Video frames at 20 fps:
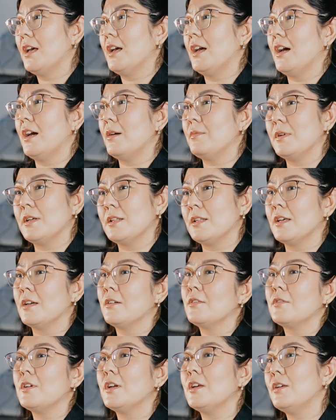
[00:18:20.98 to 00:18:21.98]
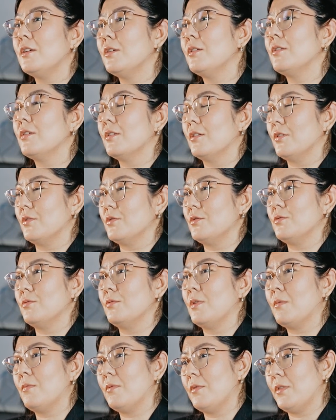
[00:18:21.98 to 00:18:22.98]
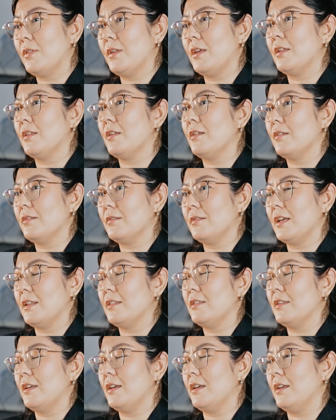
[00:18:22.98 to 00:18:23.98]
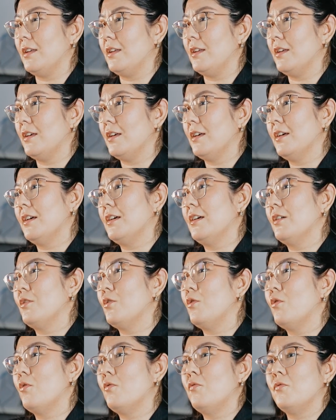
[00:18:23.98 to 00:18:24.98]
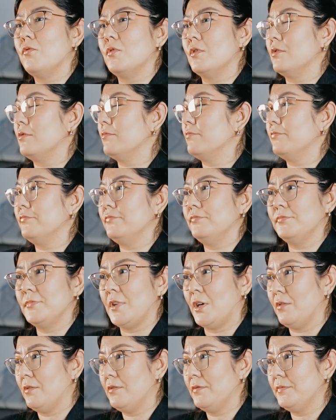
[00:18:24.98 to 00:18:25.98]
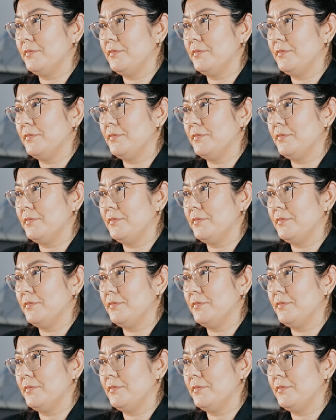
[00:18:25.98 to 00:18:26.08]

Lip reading: I'm gonna agree to everything that they offer. No.